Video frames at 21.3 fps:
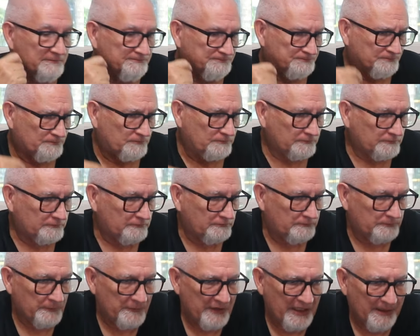Yes, we
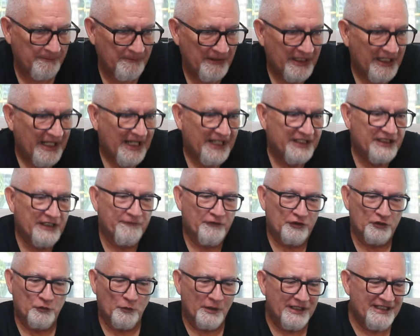have. Yeah. And then
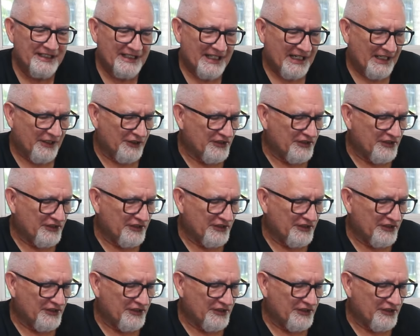for $20,